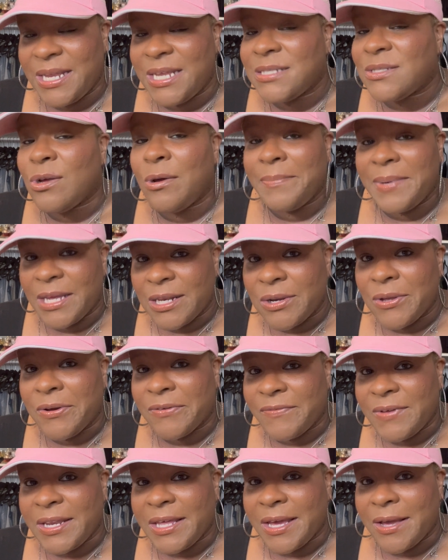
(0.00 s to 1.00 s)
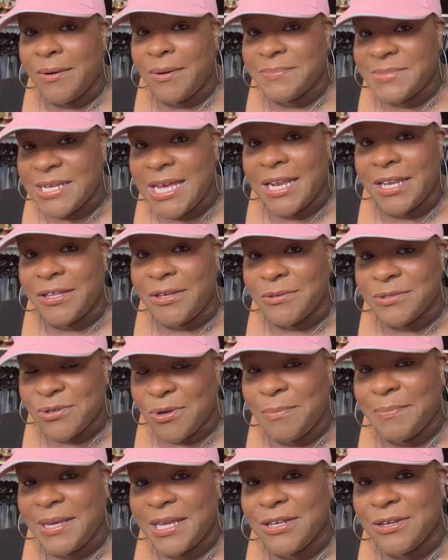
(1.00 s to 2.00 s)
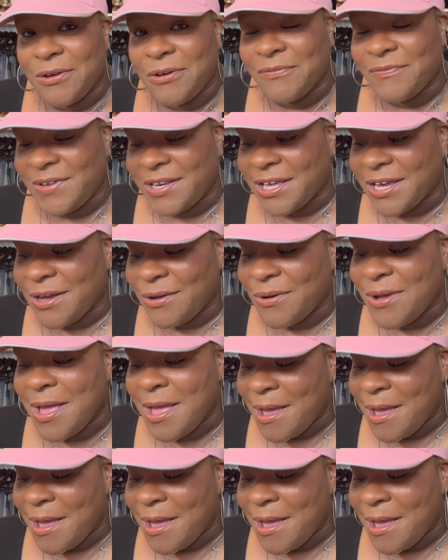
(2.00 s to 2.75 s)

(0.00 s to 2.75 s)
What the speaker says: It's going to be a long video. I'm telling you, it's going to be a long video.